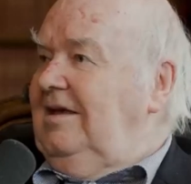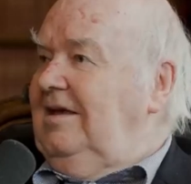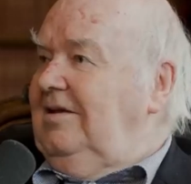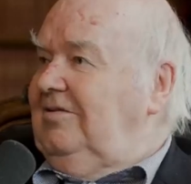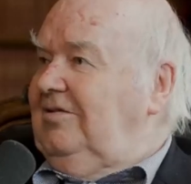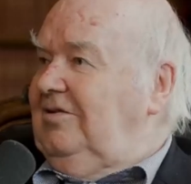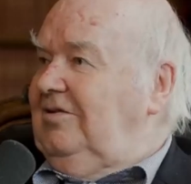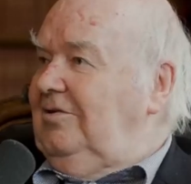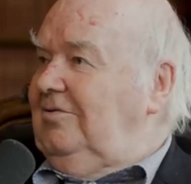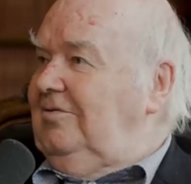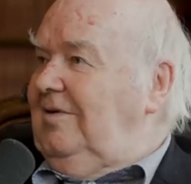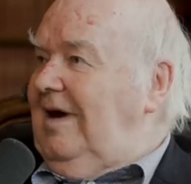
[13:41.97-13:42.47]

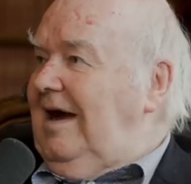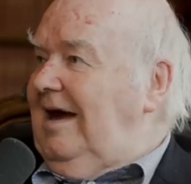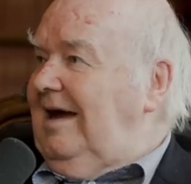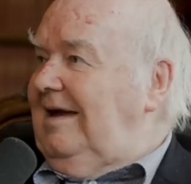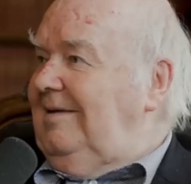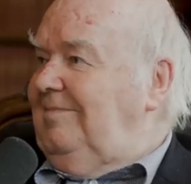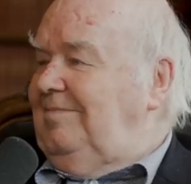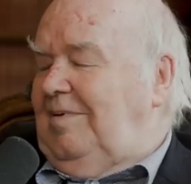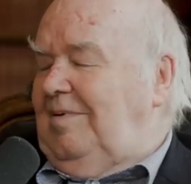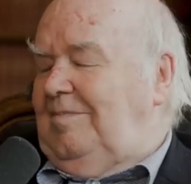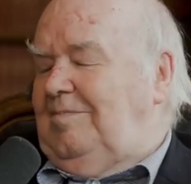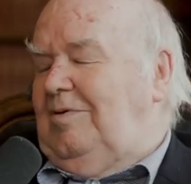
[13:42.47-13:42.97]
So
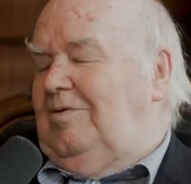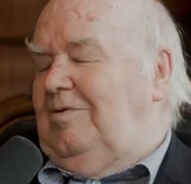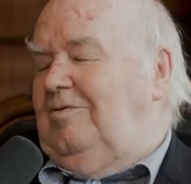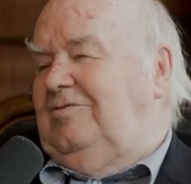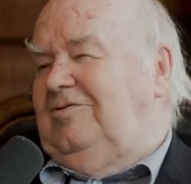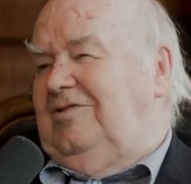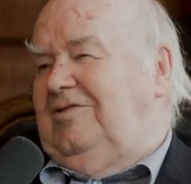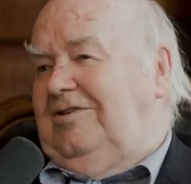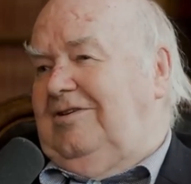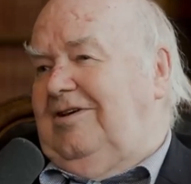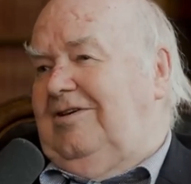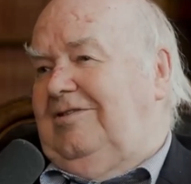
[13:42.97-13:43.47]
I
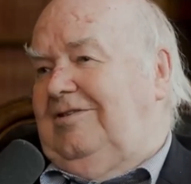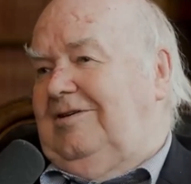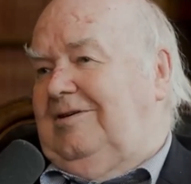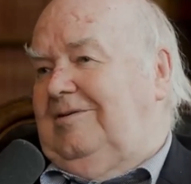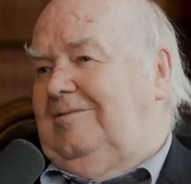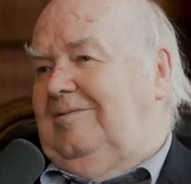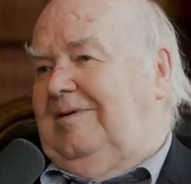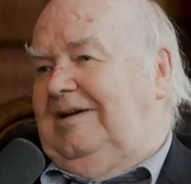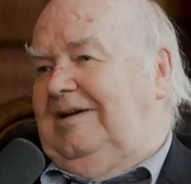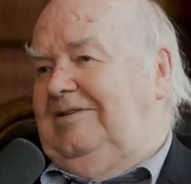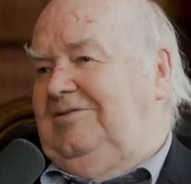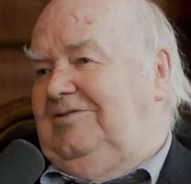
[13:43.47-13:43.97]
propose another
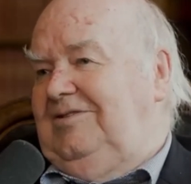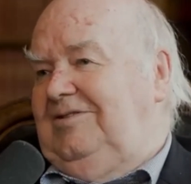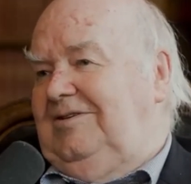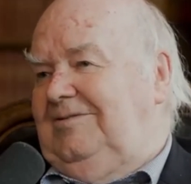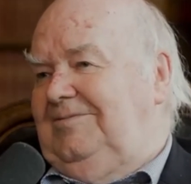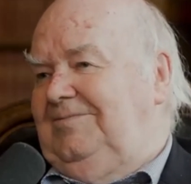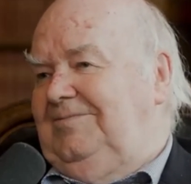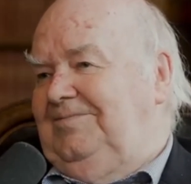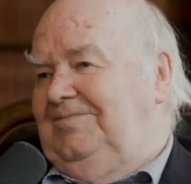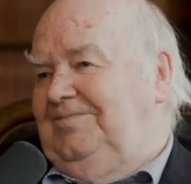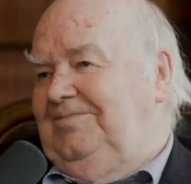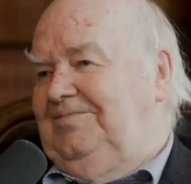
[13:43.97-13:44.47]

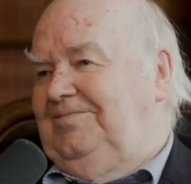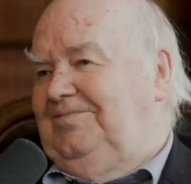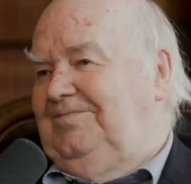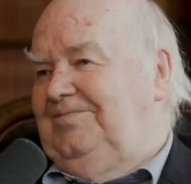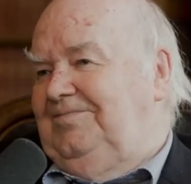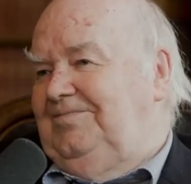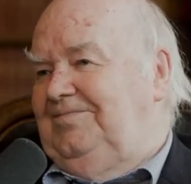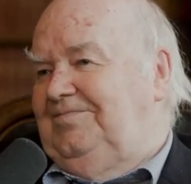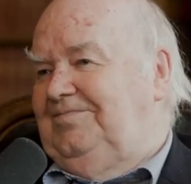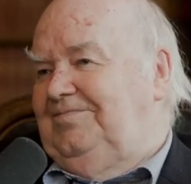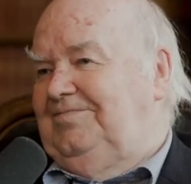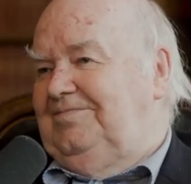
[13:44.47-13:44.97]
question,
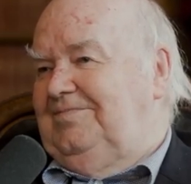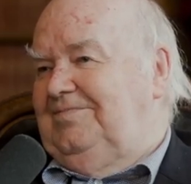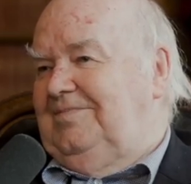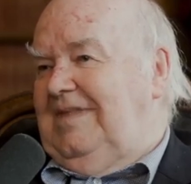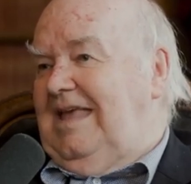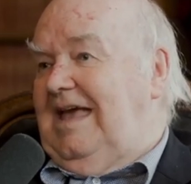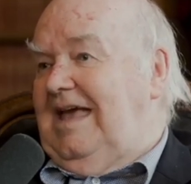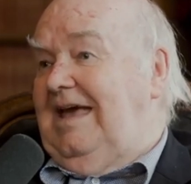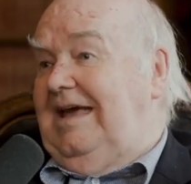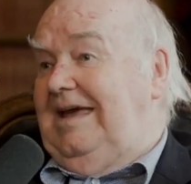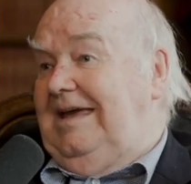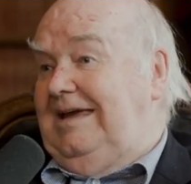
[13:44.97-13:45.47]

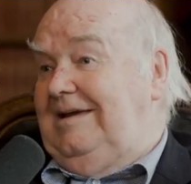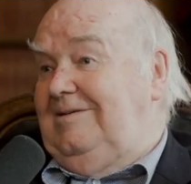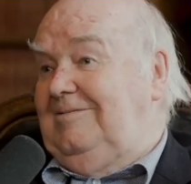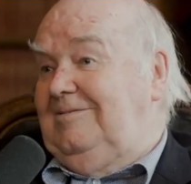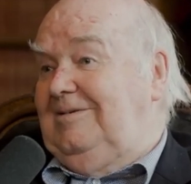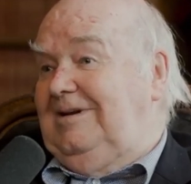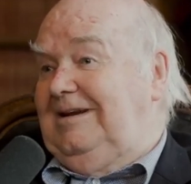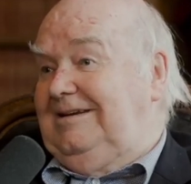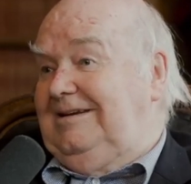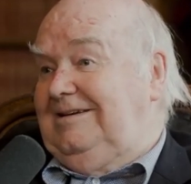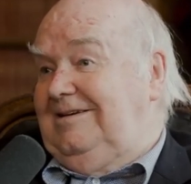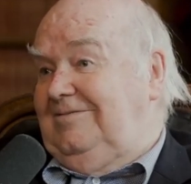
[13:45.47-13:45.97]

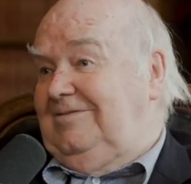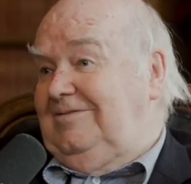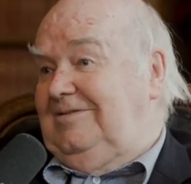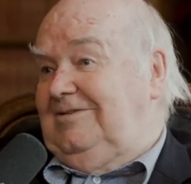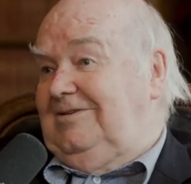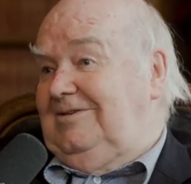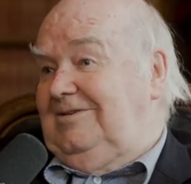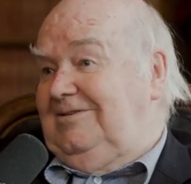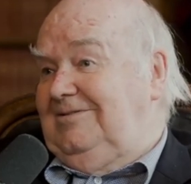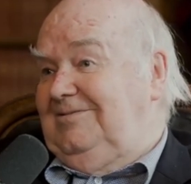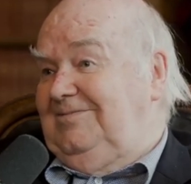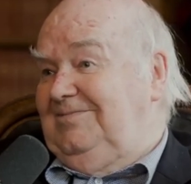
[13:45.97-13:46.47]
equally
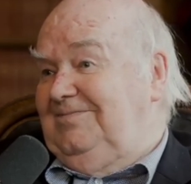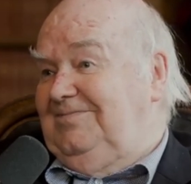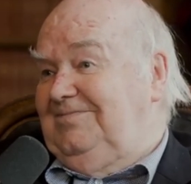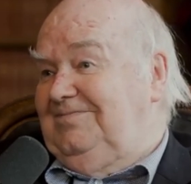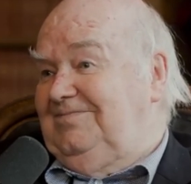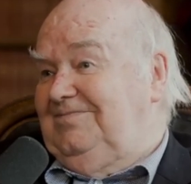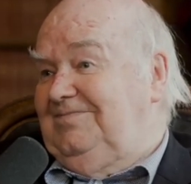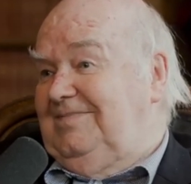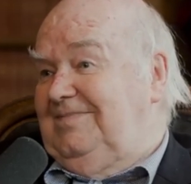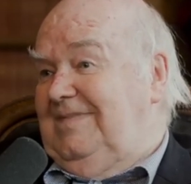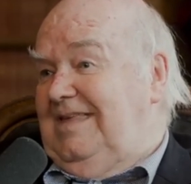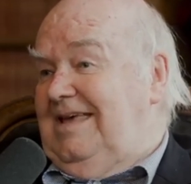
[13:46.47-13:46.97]
difficult,
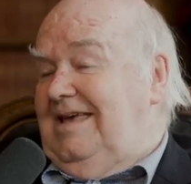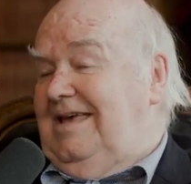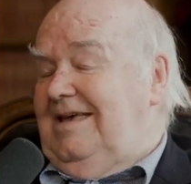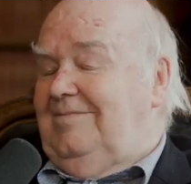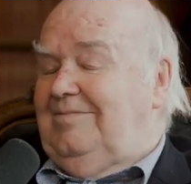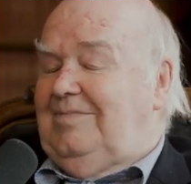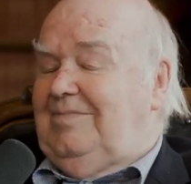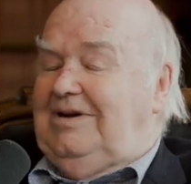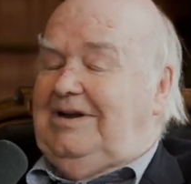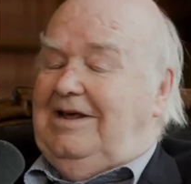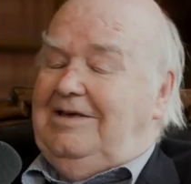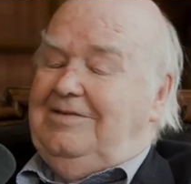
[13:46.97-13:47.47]

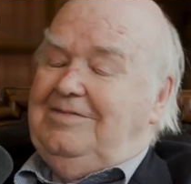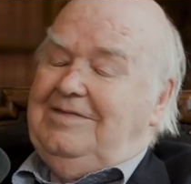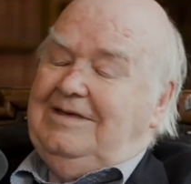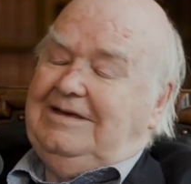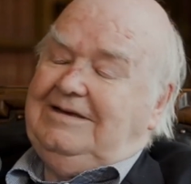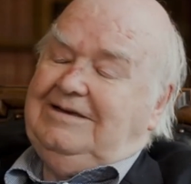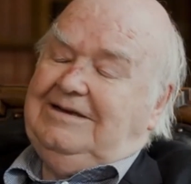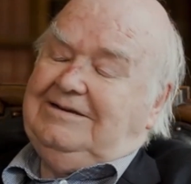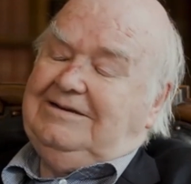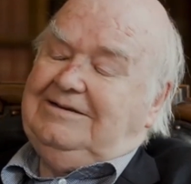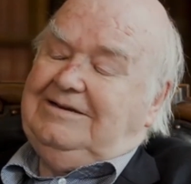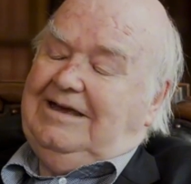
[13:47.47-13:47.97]
but I
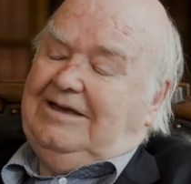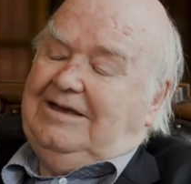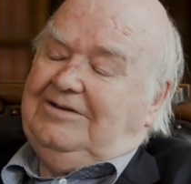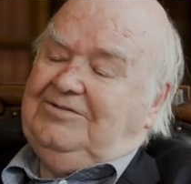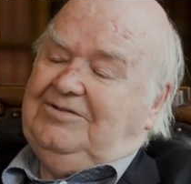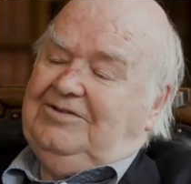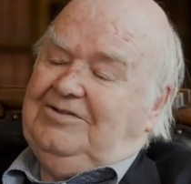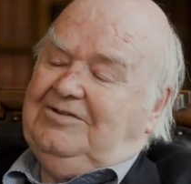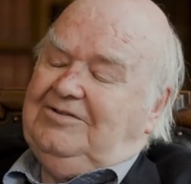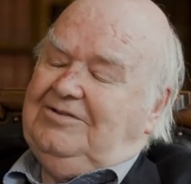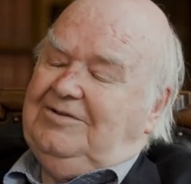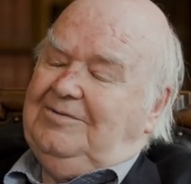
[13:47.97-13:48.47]
think it
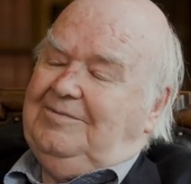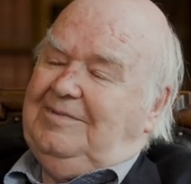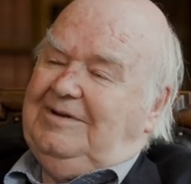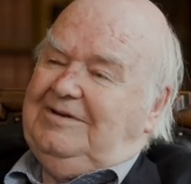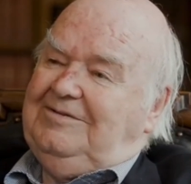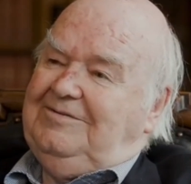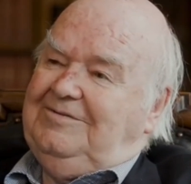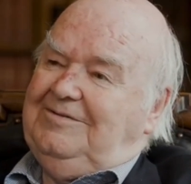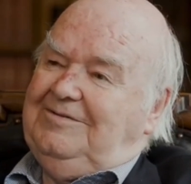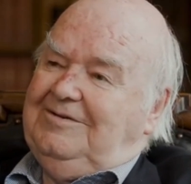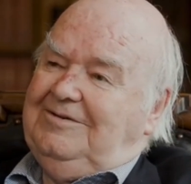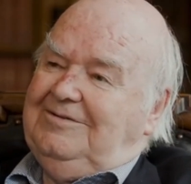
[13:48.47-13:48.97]
gets us a bit
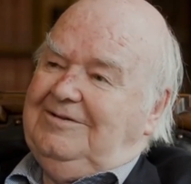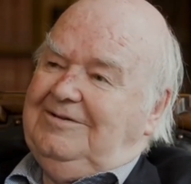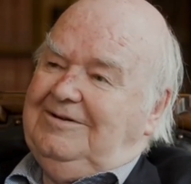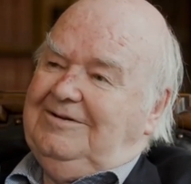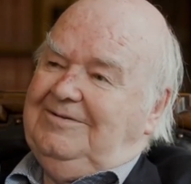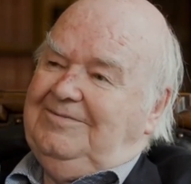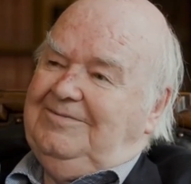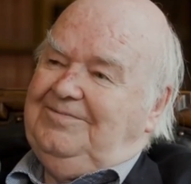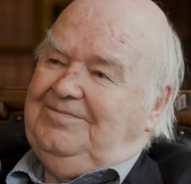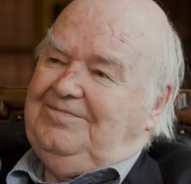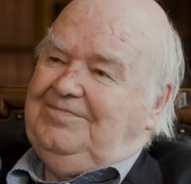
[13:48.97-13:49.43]
further.